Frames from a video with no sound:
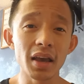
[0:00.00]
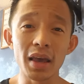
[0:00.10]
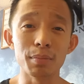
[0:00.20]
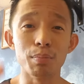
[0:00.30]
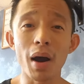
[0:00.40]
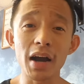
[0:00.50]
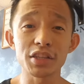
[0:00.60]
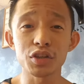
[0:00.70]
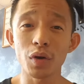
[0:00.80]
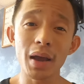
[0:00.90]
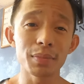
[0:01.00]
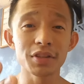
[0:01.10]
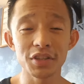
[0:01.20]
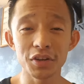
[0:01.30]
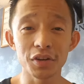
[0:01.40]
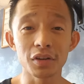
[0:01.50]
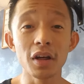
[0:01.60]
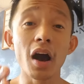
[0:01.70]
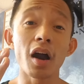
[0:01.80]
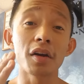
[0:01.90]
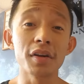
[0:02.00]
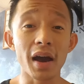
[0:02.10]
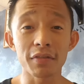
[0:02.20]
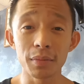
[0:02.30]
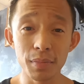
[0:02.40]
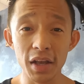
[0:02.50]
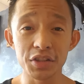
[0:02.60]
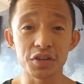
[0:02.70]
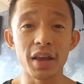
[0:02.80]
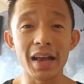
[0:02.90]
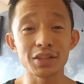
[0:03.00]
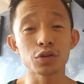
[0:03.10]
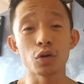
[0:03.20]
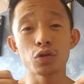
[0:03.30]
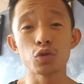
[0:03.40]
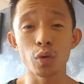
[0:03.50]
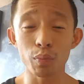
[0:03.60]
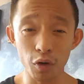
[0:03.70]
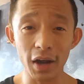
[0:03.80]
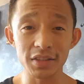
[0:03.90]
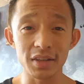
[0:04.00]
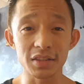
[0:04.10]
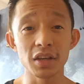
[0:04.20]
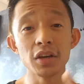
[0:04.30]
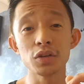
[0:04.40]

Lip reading: and box crap and cereal are not from nature. It has to go through a process.